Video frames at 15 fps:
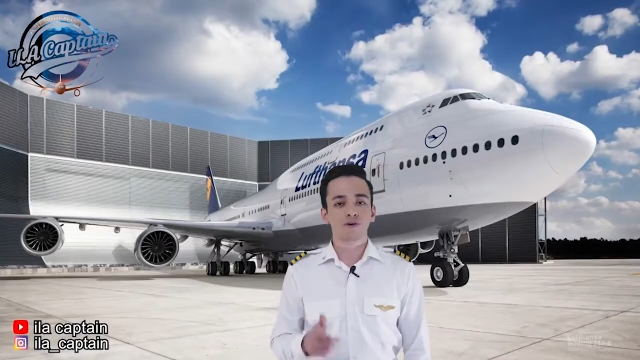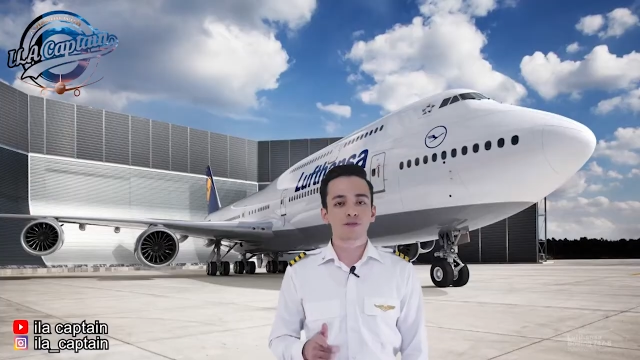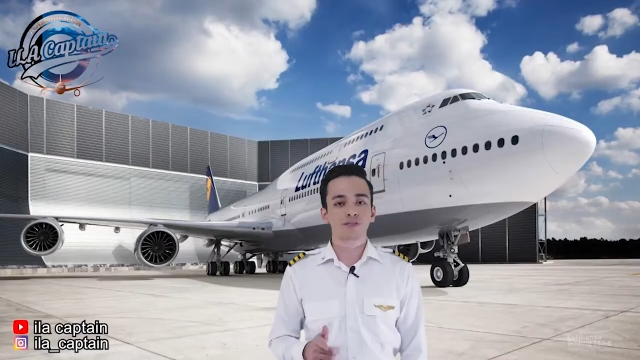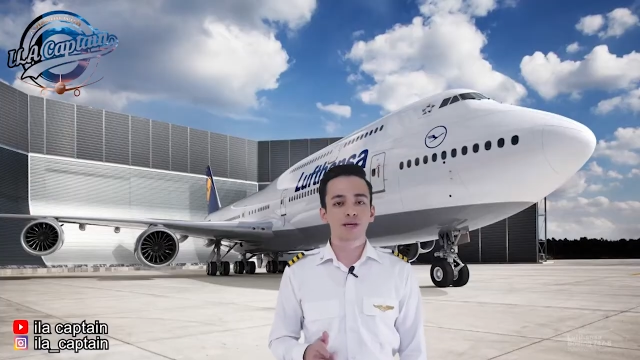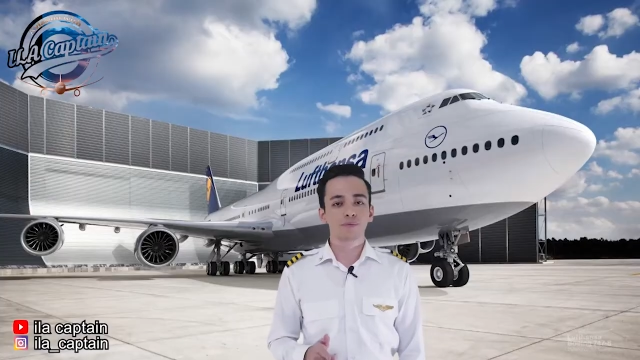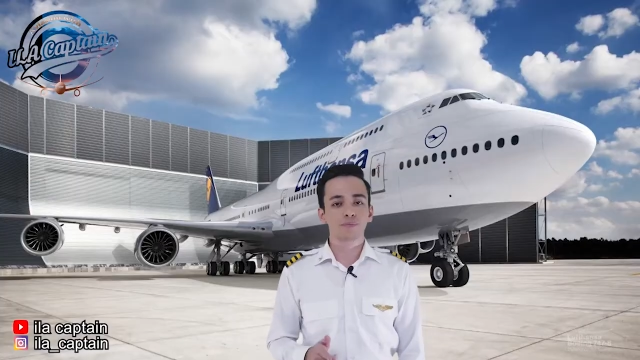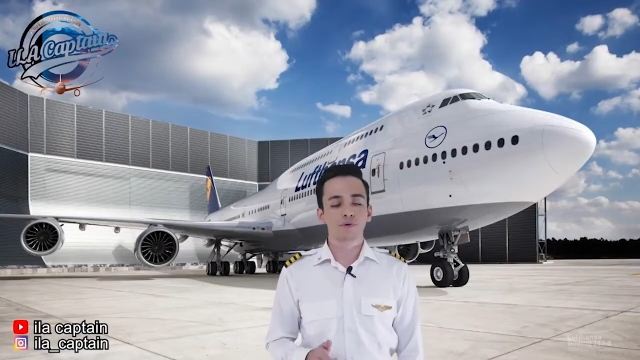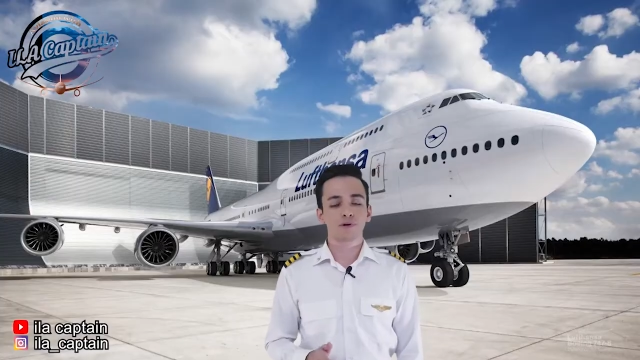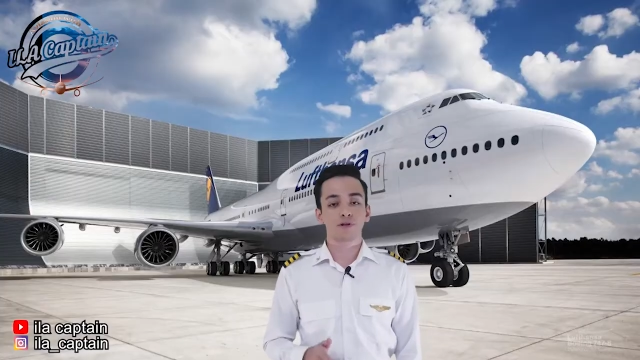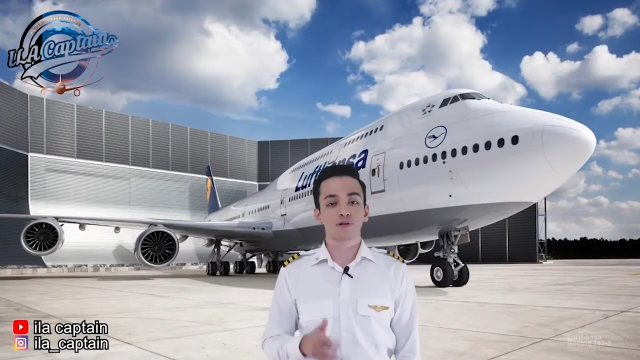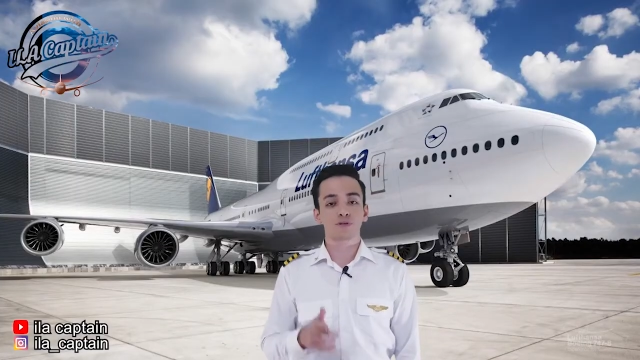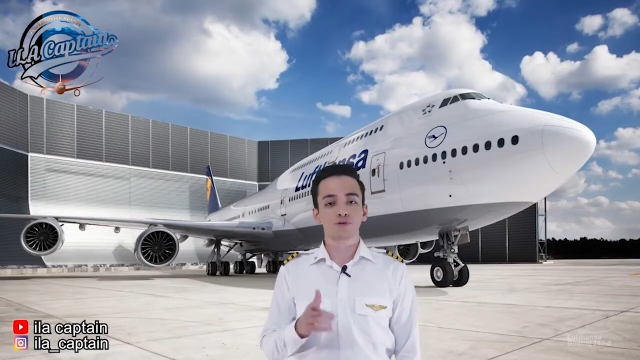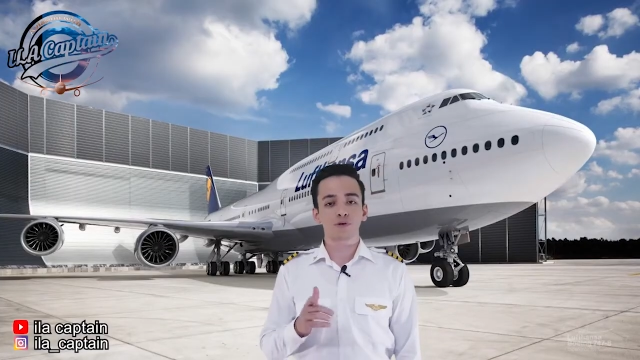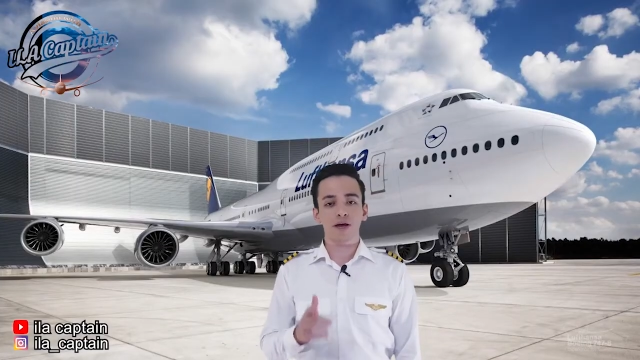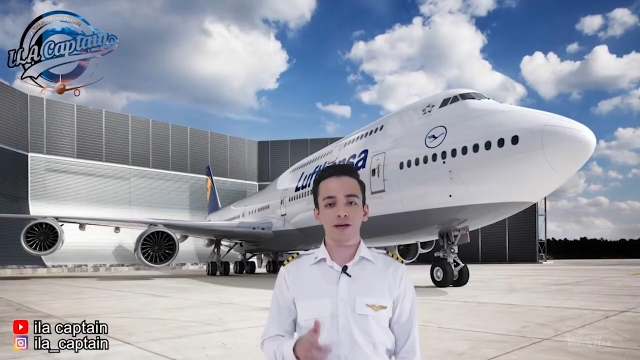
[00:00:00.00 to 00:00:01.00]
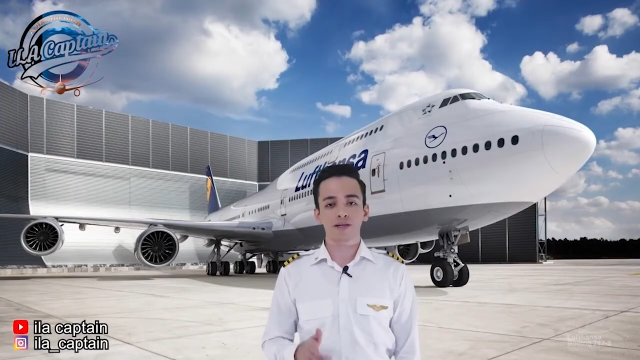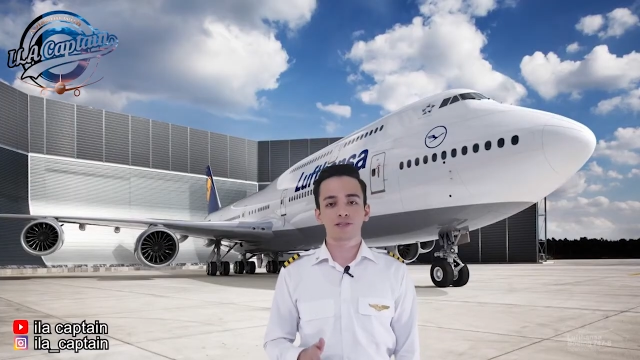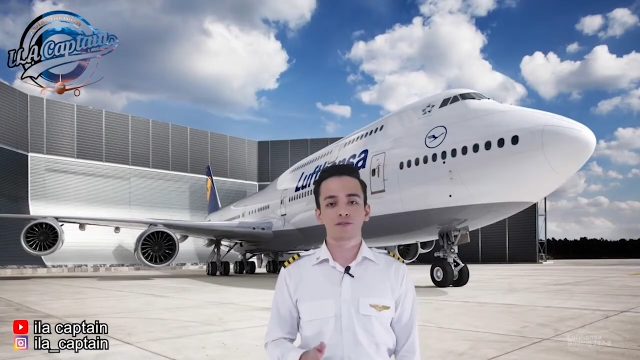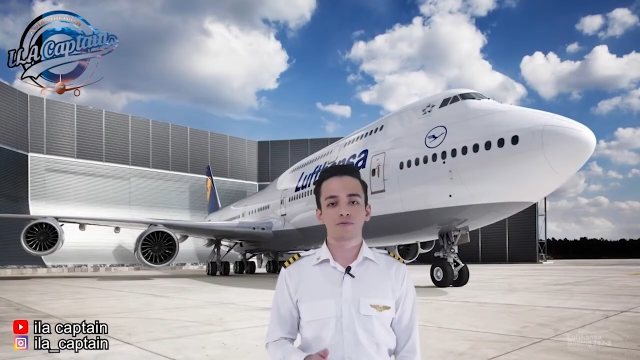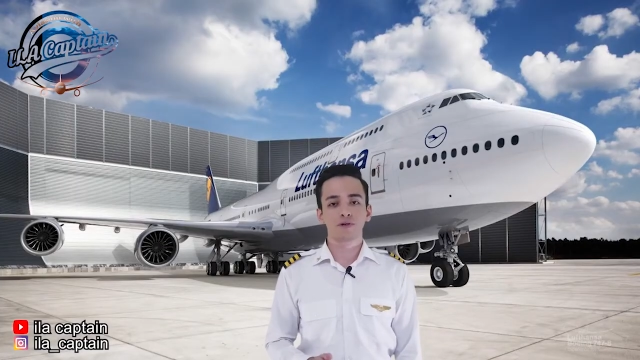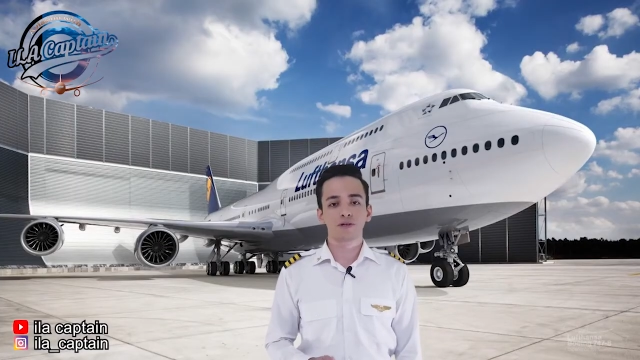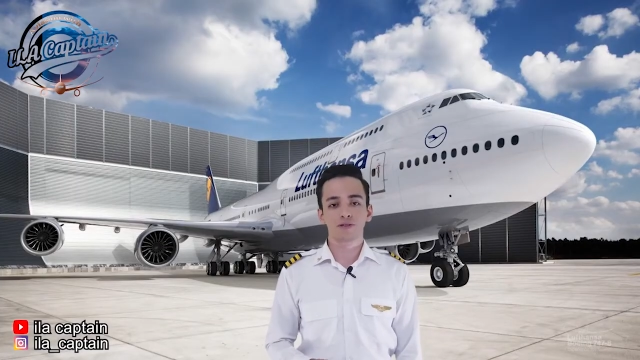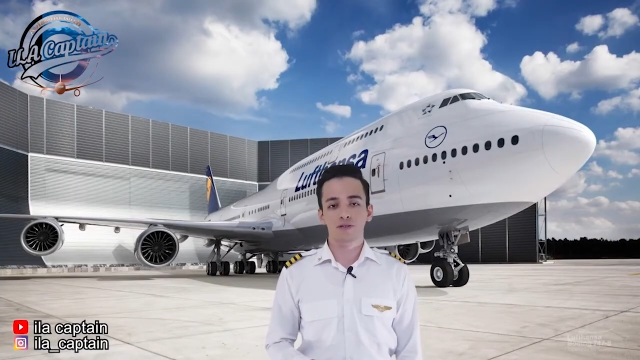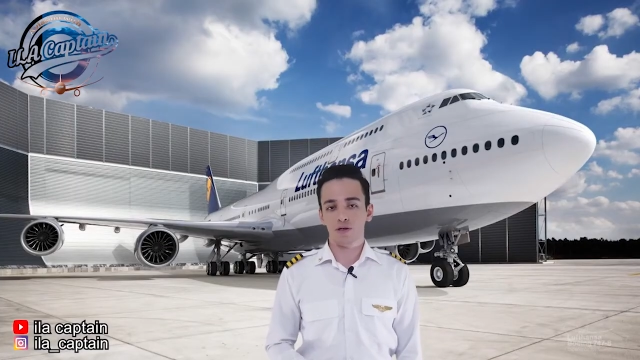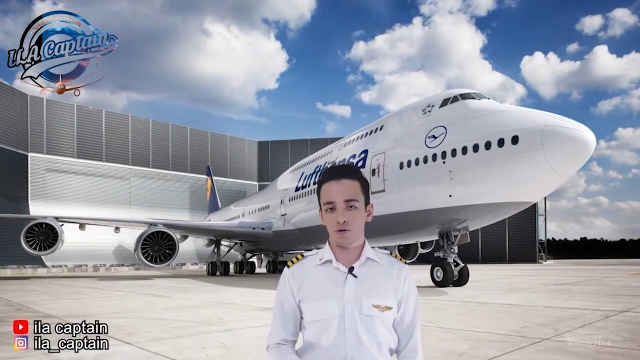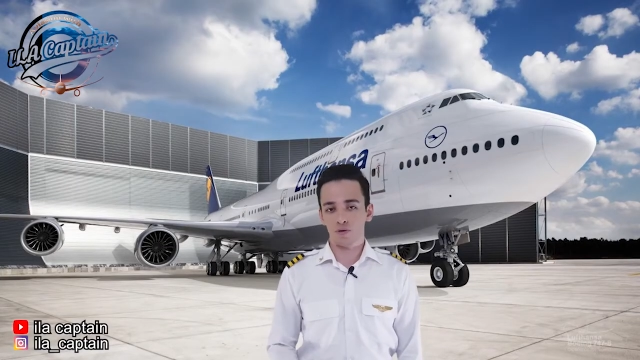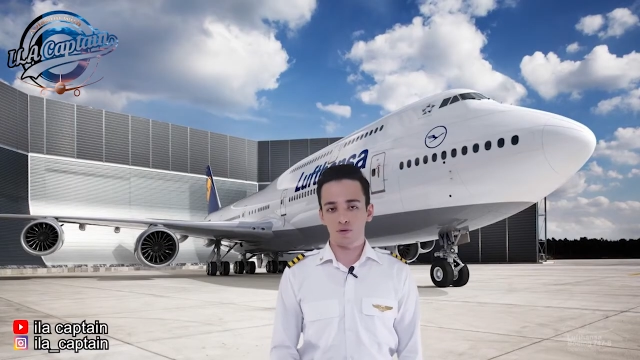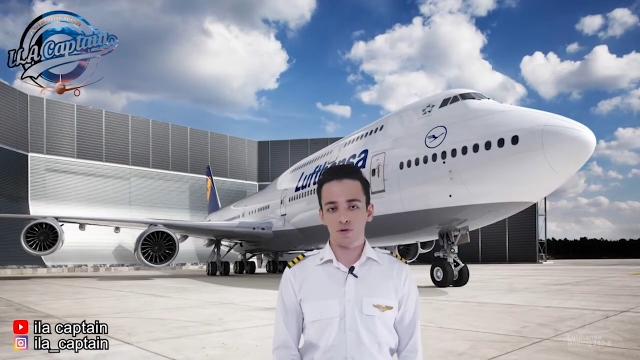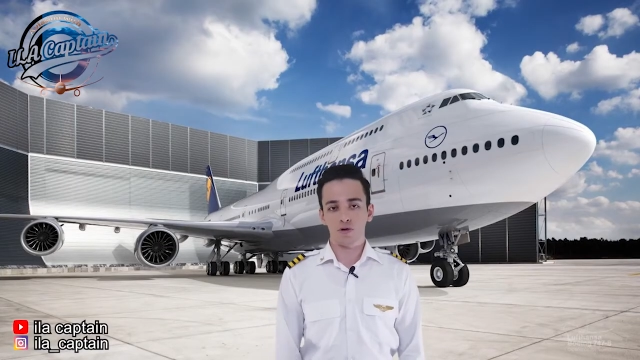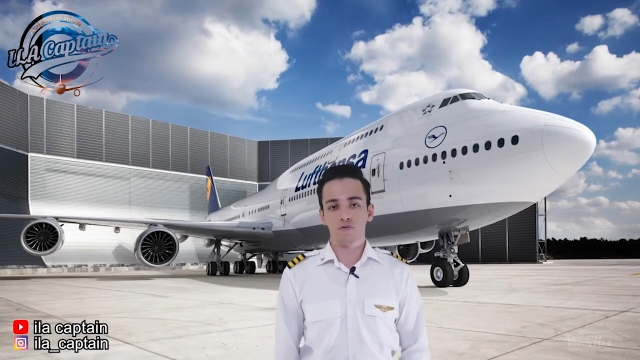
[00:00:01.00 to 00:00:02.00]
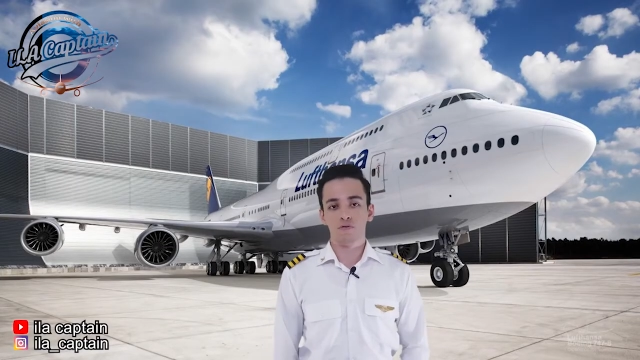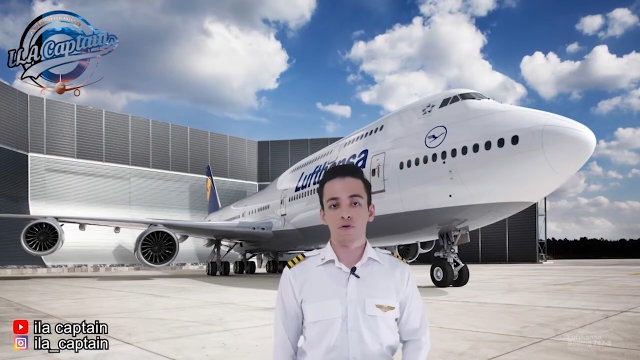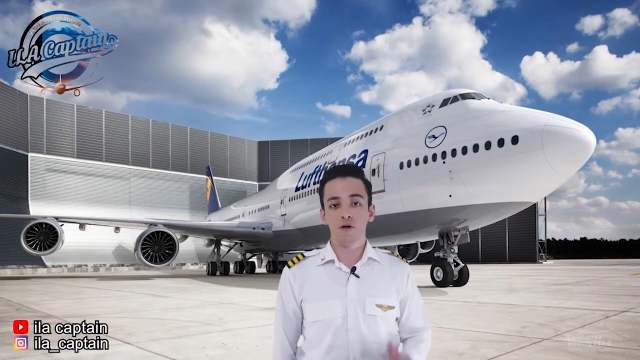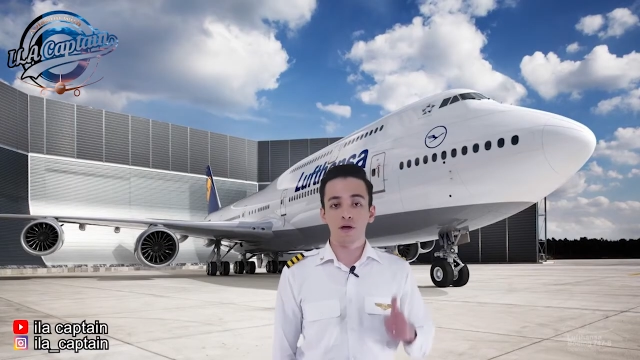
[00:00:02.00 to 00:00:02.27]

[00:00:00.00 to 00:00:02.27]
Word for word: example, to activate the horn of